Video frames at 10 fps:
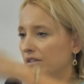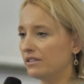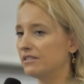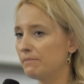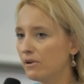
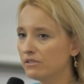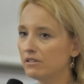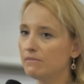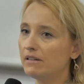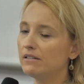on the
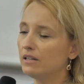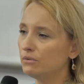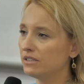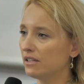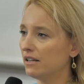bottom, and then
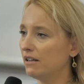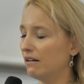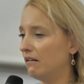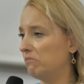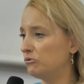we say
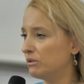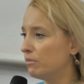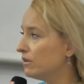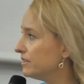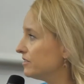to the
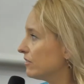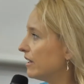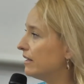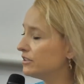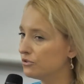policy,
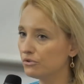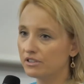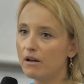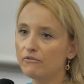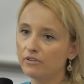okay, let's do
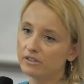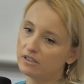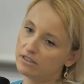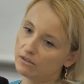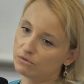something
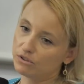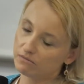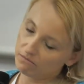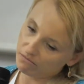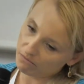that those
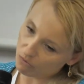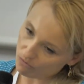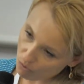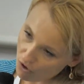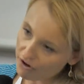
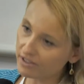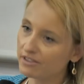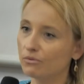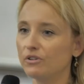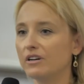
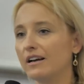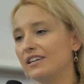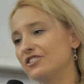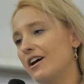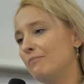worst will
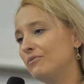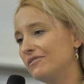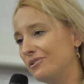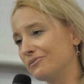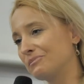catch up
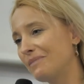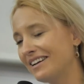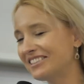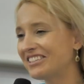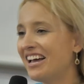with those
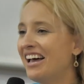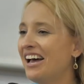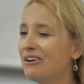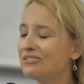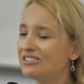best,
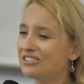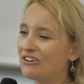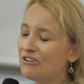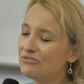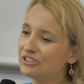which is the
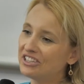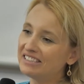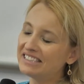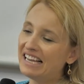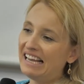
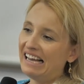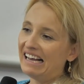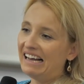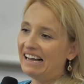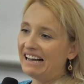convergence,
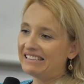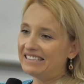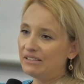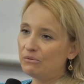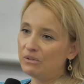and
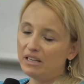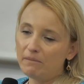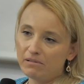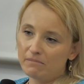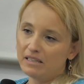then we
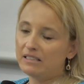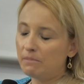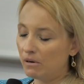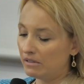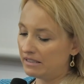implement the
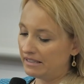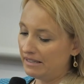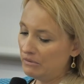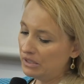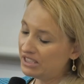
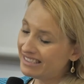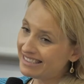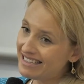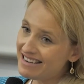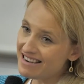policy, which
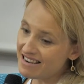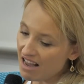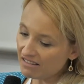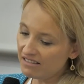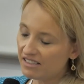is
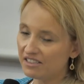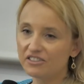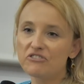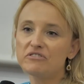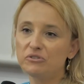not
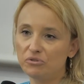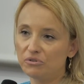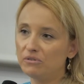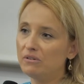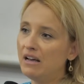necessarily
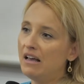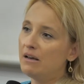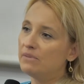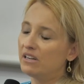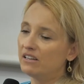true
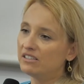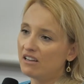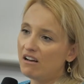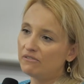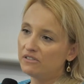because
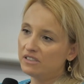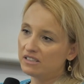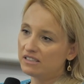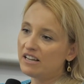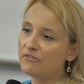of
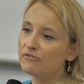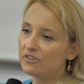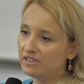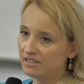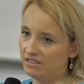this
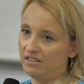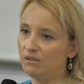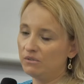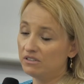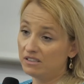diversity
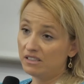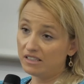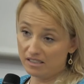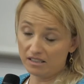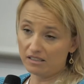which
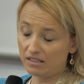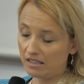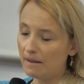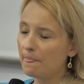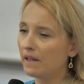exists.
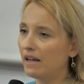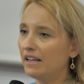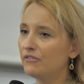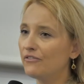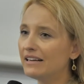
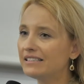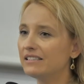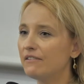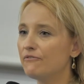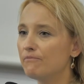In fact,
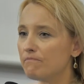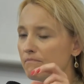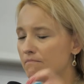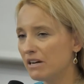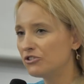the
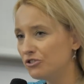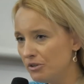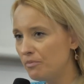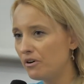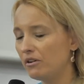much
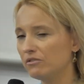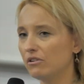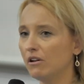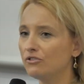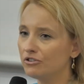deeper
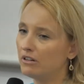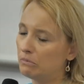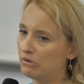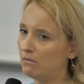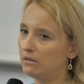ontological
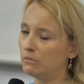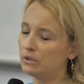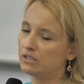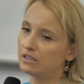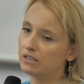problem
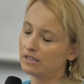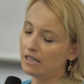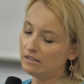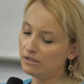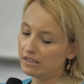which is
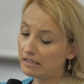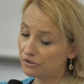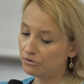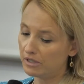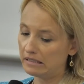assigned
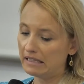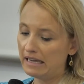attached to that